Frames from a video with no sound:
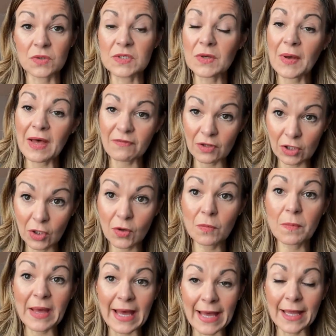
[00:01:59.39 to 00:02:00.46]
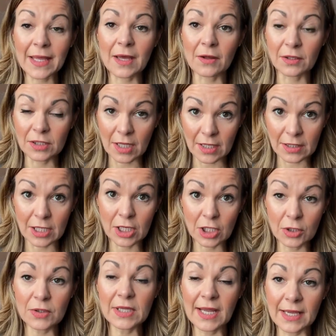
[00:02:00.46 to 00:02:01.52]
So have a look back. I'll
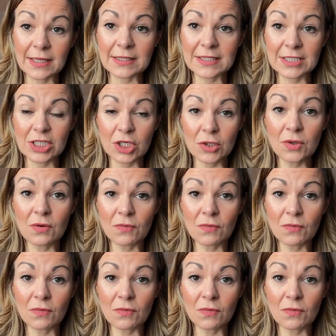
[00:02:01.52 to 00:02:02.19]
include links to the